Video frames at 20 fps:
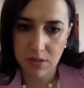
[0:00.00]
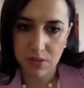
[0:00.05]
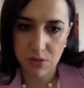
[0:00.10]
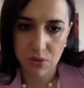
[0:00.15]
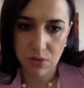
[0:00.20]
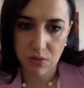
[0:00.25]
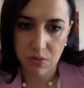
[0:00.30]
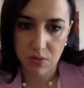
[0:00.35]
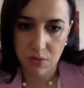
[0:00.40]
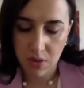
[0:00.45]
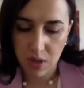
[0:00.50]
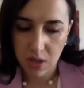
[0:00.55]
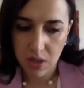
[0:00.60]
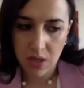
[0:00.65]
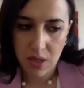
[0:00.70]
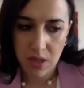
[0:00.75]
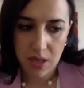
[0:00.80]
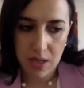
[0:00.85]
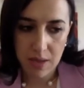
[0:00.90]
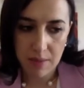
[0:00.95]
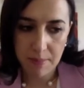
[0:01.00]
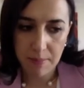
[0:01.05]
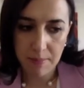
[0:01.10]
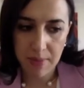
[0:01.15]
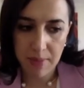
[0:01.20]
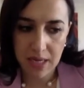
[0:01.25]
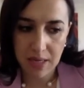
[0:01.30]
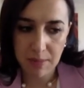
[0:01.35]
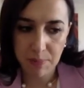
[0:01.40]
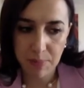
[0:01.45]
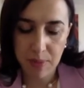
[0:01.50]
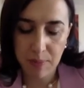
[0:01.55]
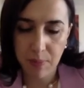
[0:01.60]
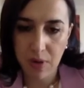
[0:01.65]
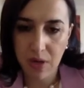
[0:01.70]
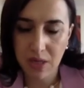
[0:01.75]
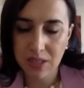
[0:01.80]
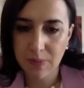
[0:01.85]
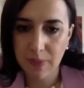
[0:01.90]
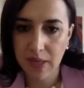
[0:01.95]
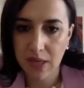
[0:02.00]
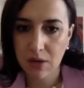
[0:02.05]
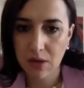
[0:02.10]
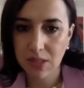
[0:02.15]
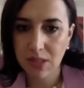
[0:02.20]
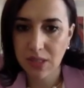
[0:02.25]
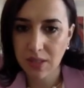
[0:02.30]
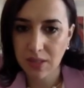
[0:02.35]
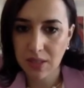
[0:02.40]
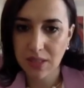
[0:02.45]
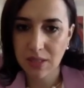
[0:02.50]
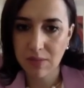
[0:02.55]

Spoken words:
So many people are speculating that